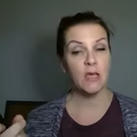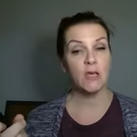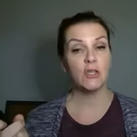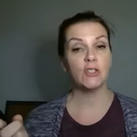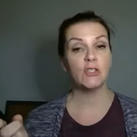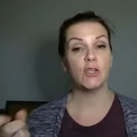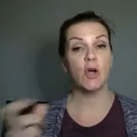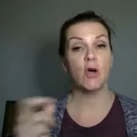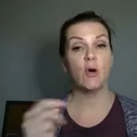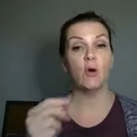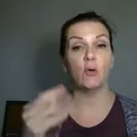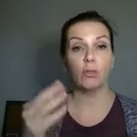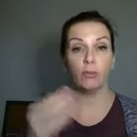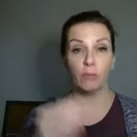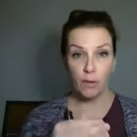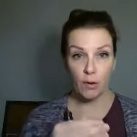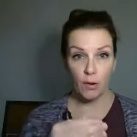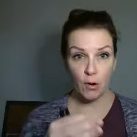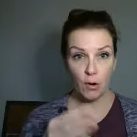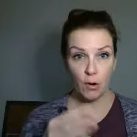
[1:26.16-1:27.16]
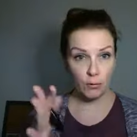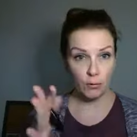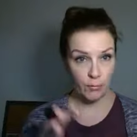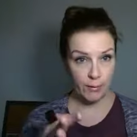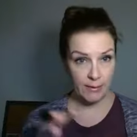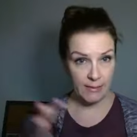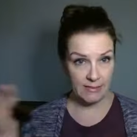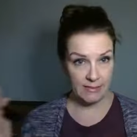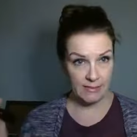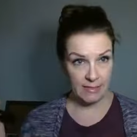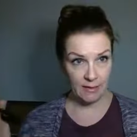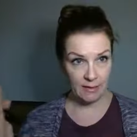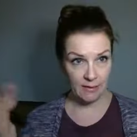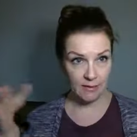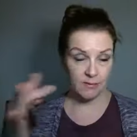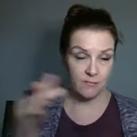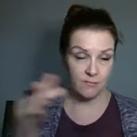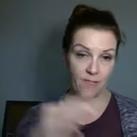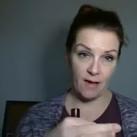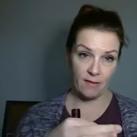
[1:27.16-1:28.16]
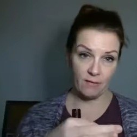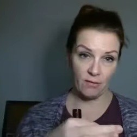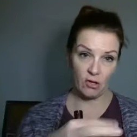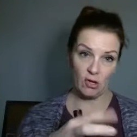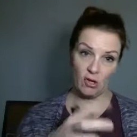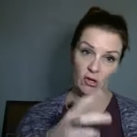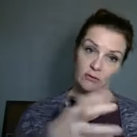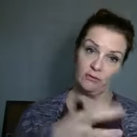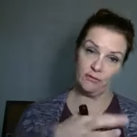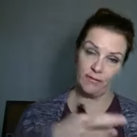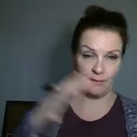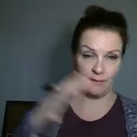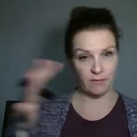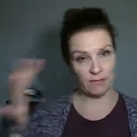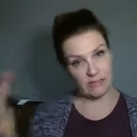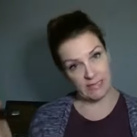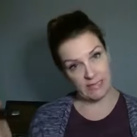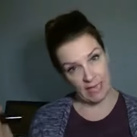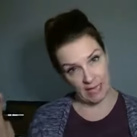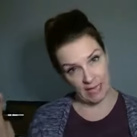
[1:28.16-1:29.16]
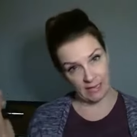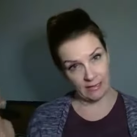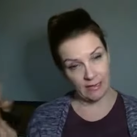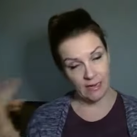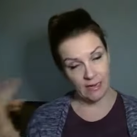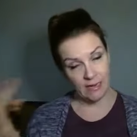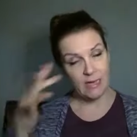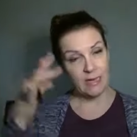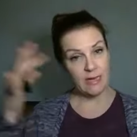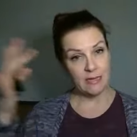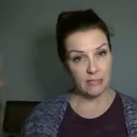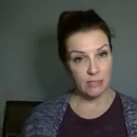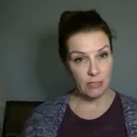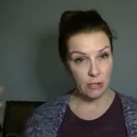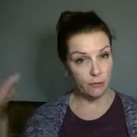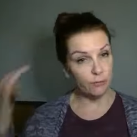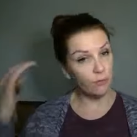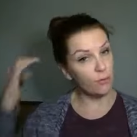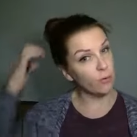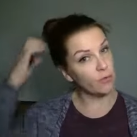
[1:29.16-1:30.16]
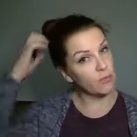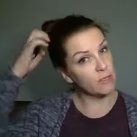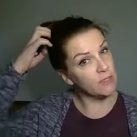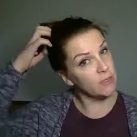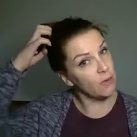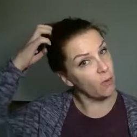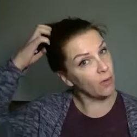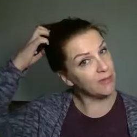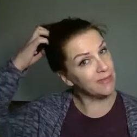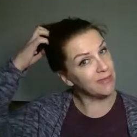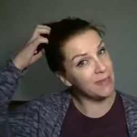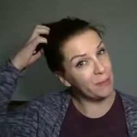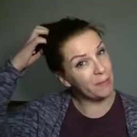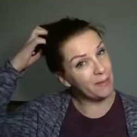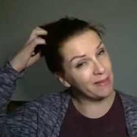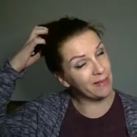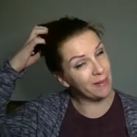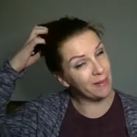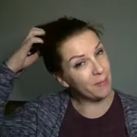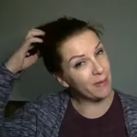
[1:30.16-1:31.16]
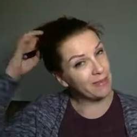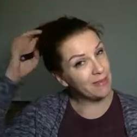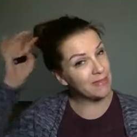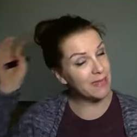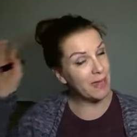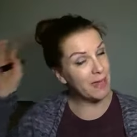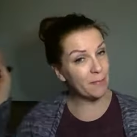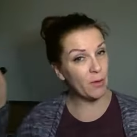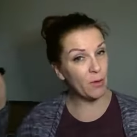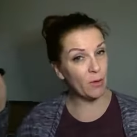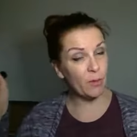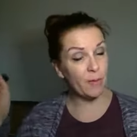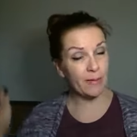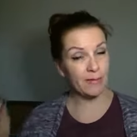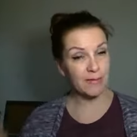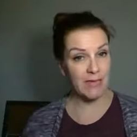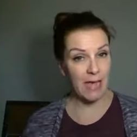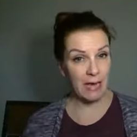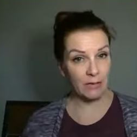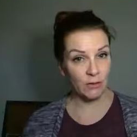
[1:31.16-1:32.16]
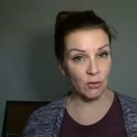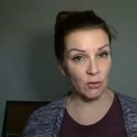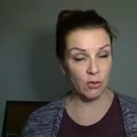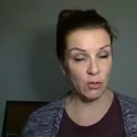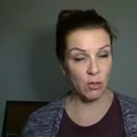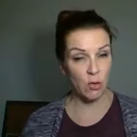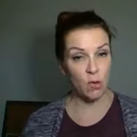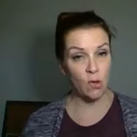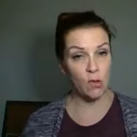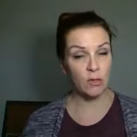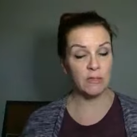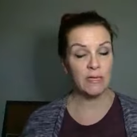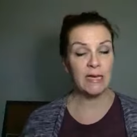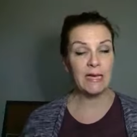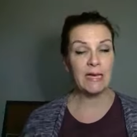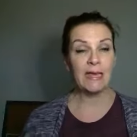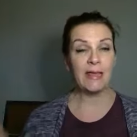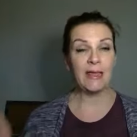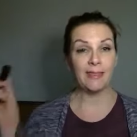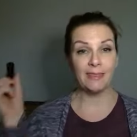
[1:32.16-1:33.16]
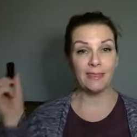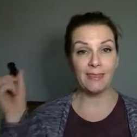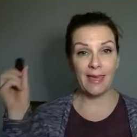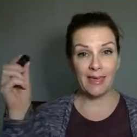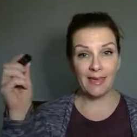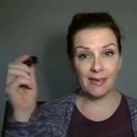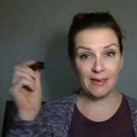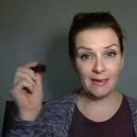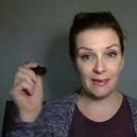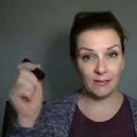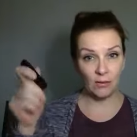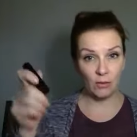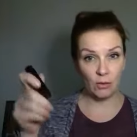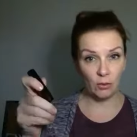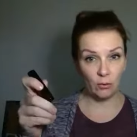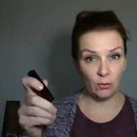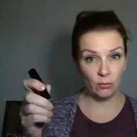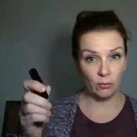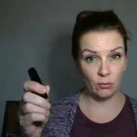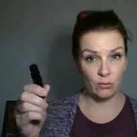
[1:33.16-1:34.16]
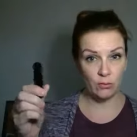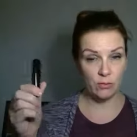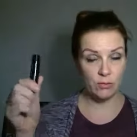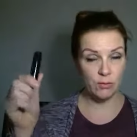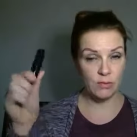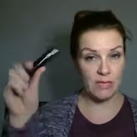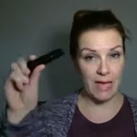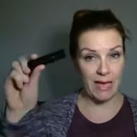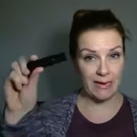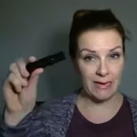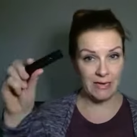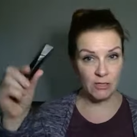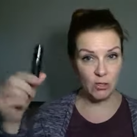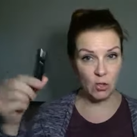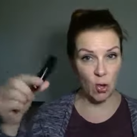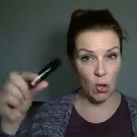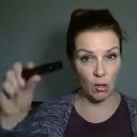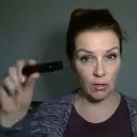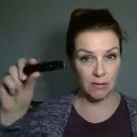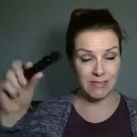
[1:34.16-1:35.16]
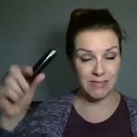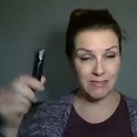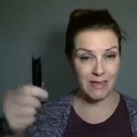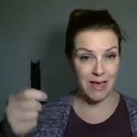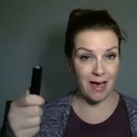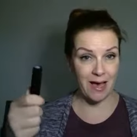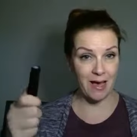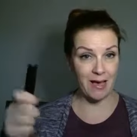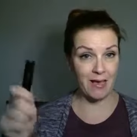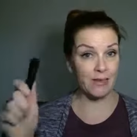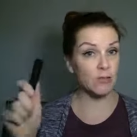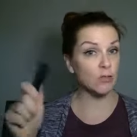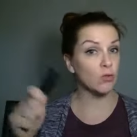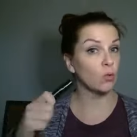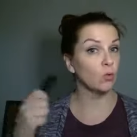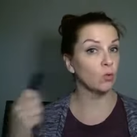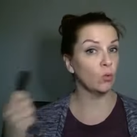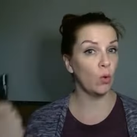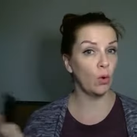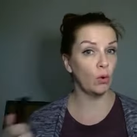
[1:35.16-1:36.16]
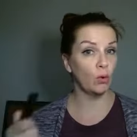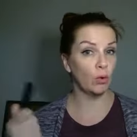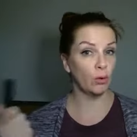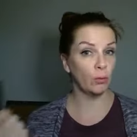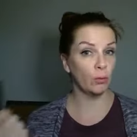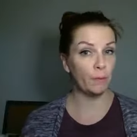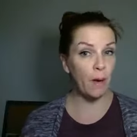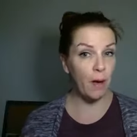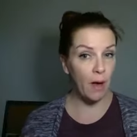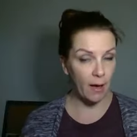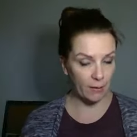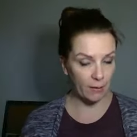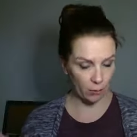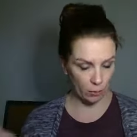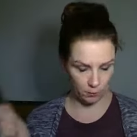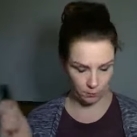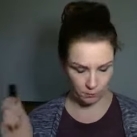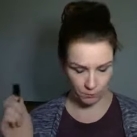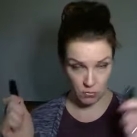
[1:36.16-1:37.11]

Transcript: So 3-year-old, 3 to 6, 5-year-old, 5 to 10, and so forth and so on. Typically, by the time they're about 10 years old, if they can use an adult size roller bottle.